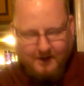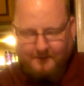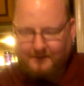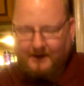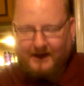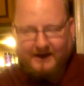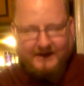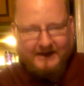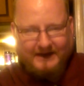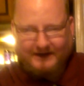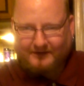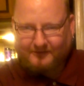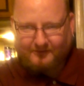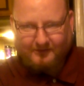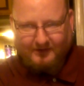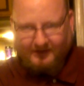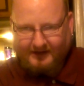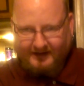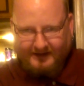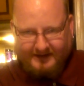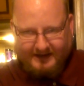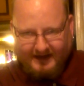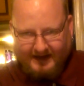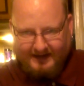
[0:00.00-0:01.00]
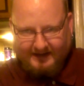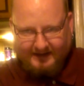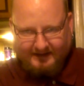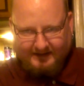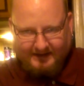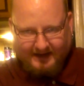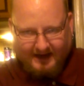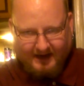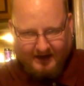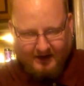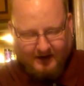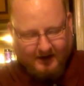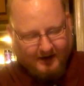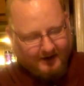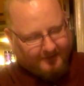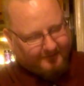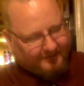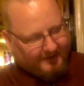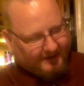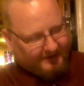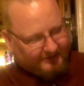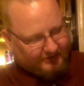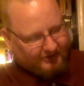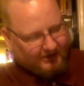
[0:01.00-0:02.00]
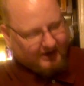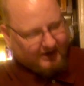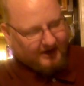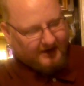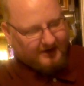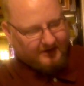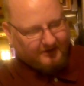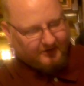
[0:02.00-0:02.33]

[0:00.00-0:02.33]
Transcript: but I didn't really take the day off. I tried a